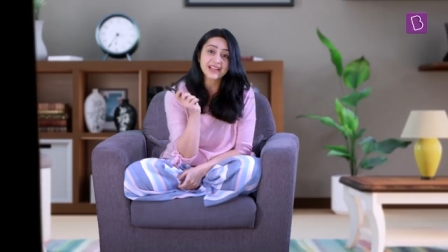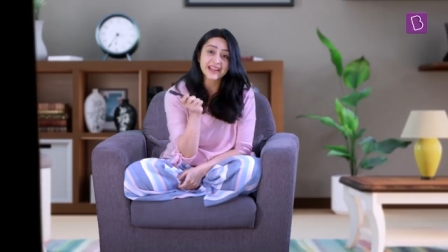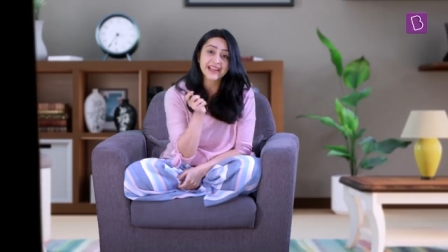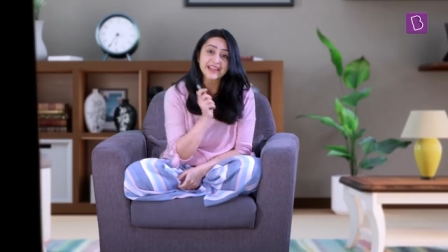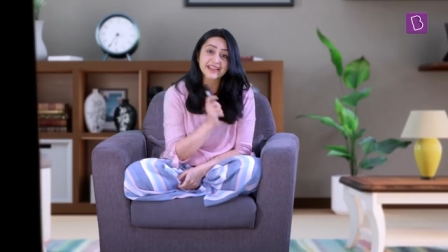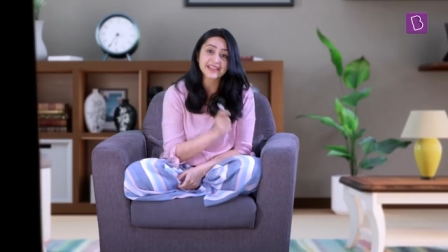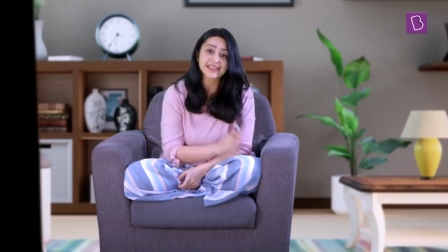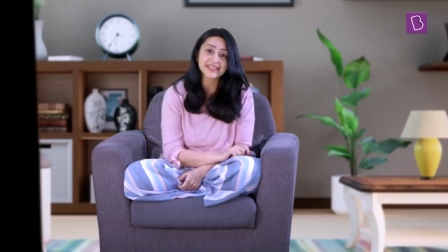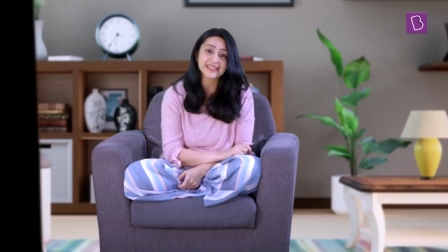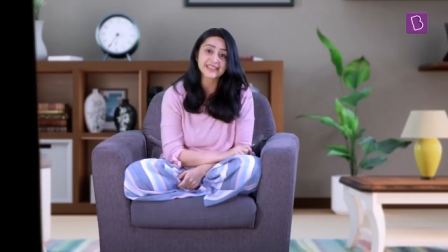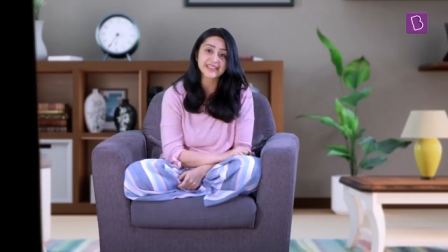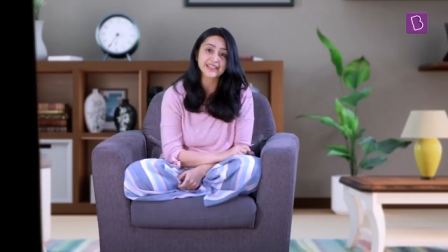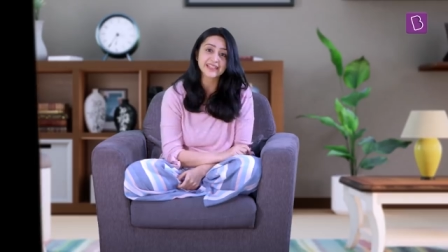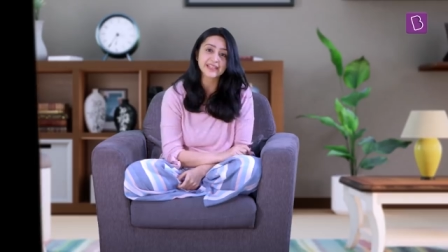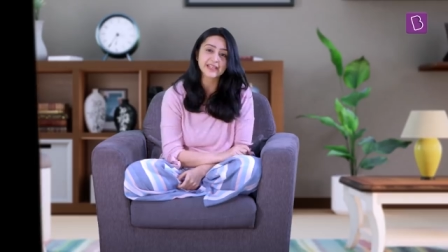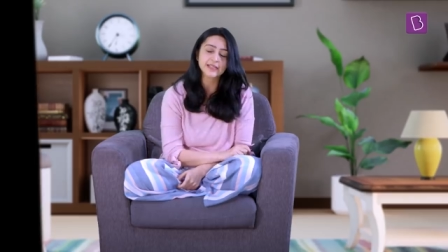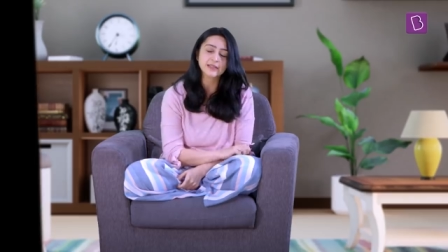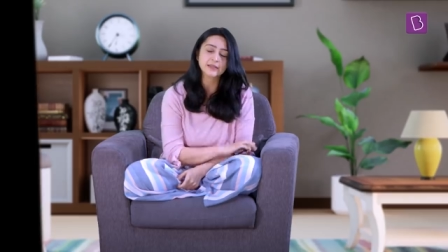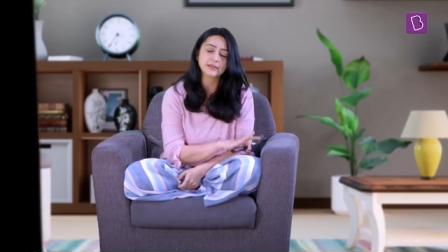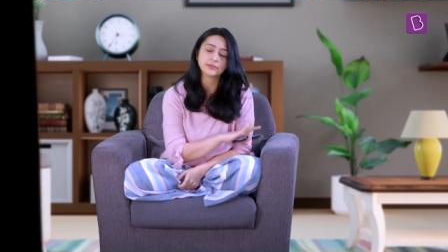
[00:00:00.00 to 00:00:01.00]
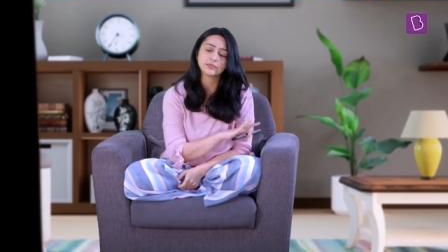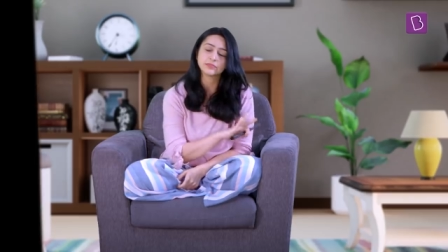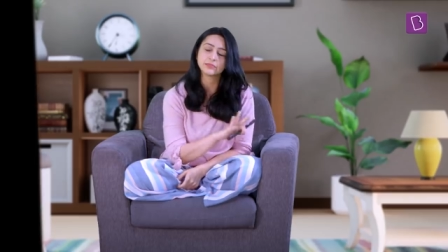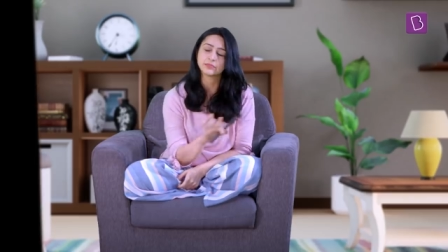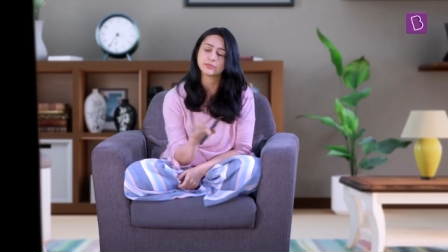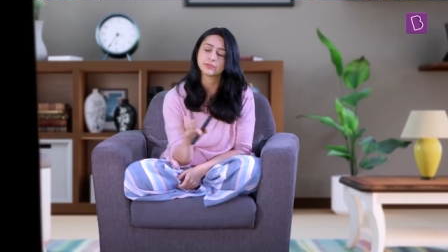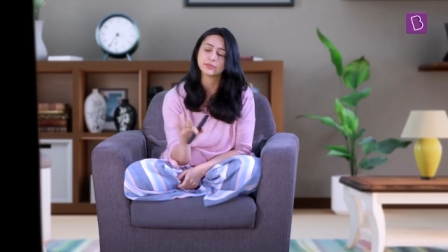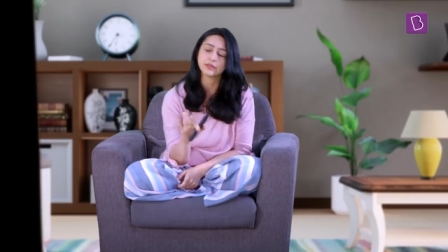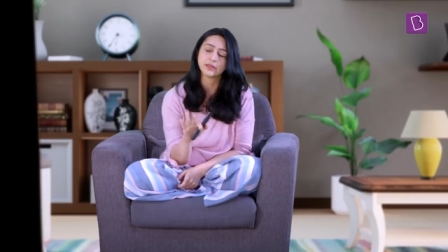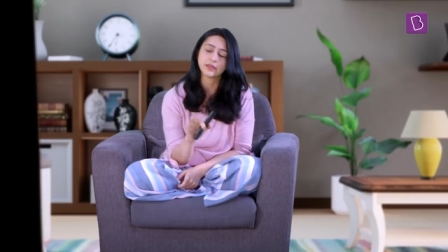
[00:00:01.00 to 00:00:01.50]
latest series,
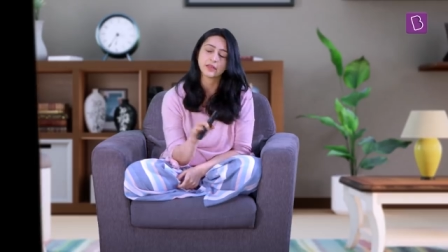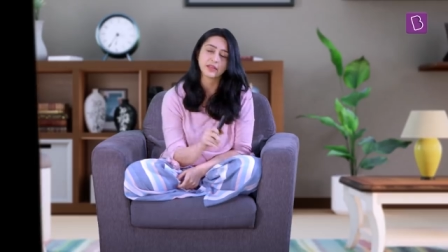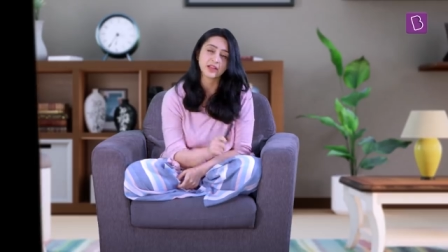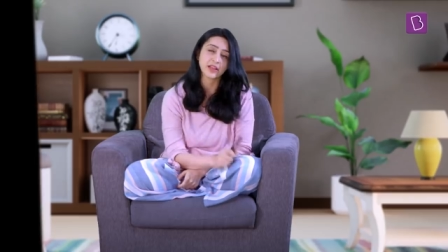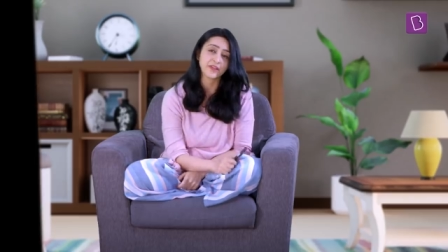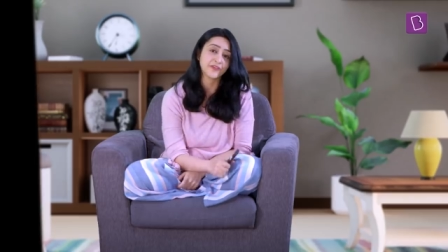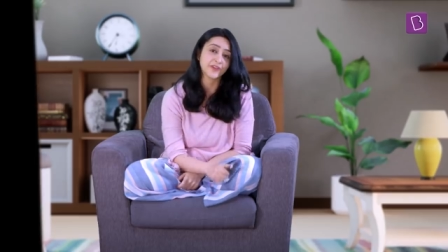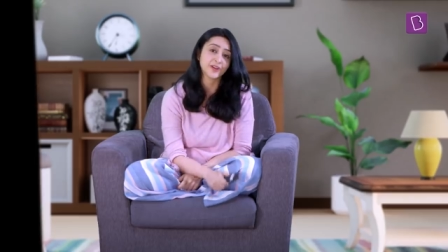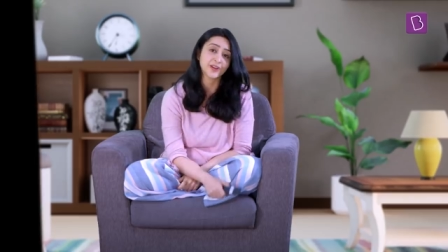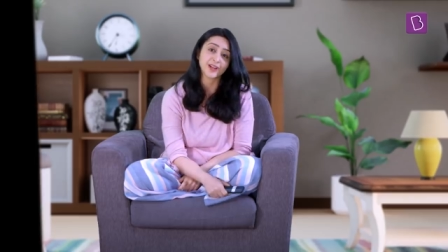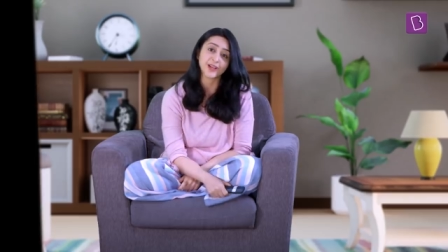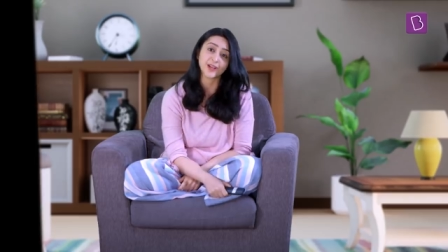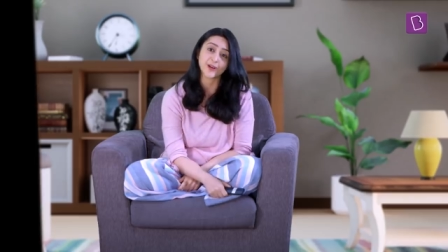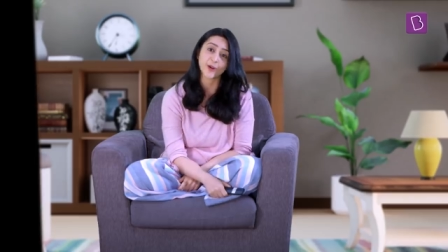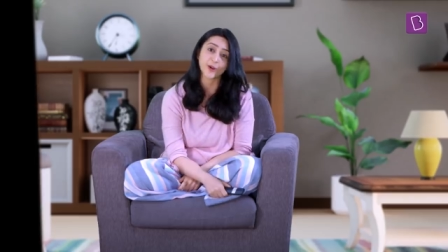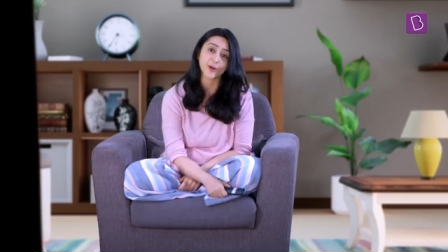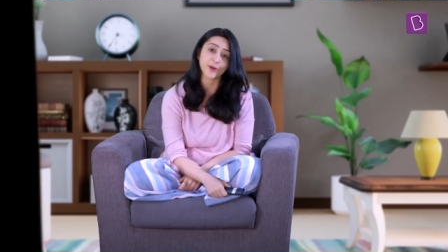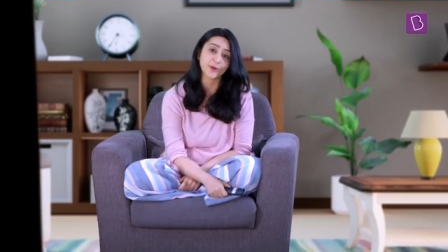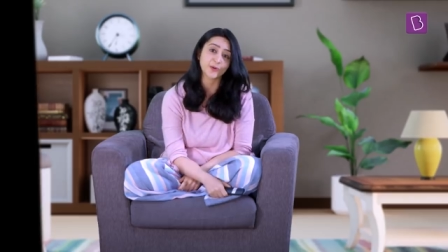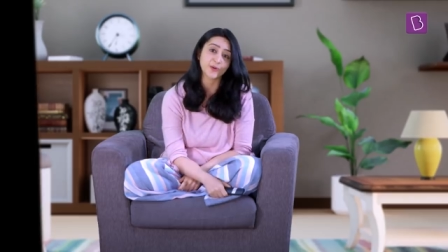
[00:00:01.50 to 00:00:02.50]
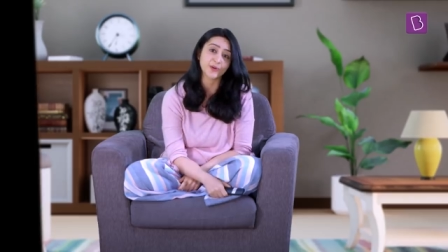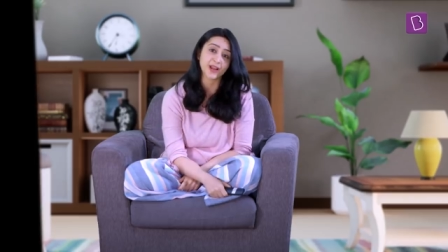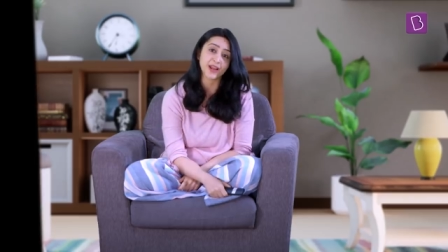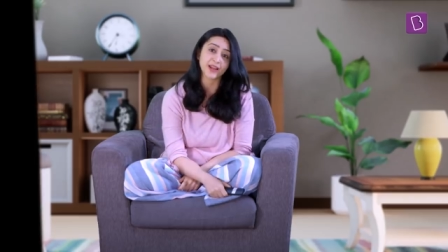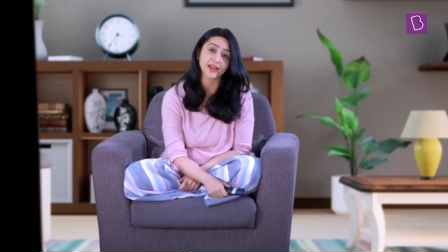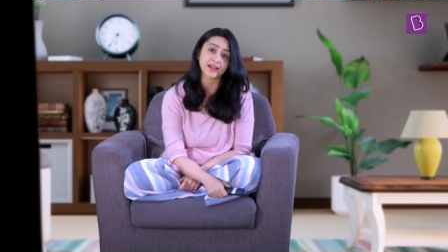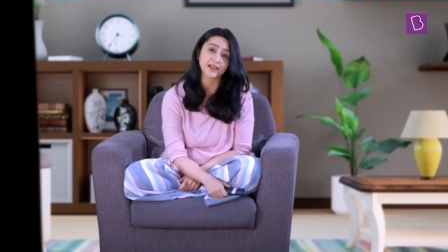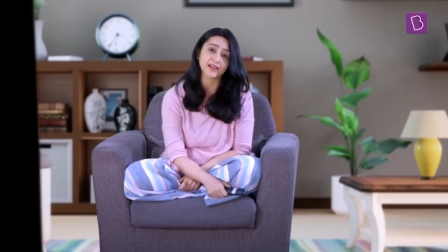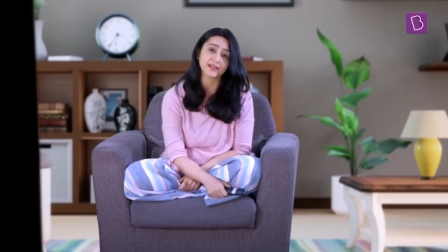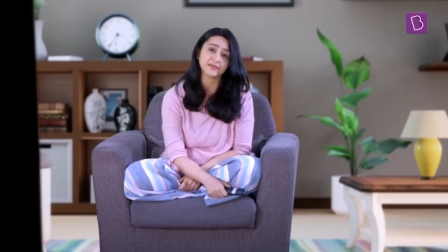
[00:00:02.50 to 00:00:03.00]
definitely not a good
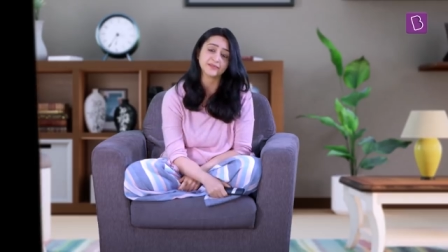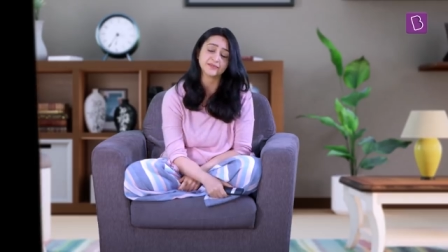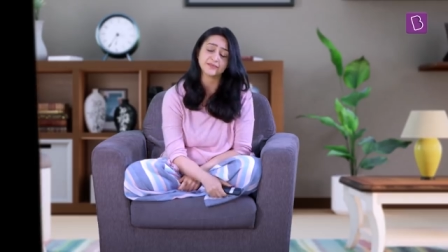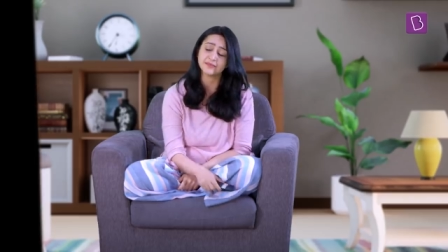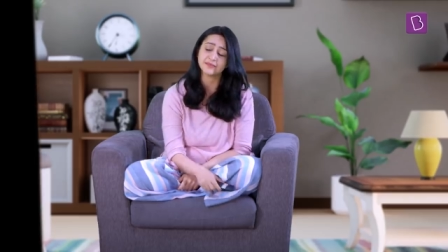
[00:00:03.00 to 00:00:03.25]
idea.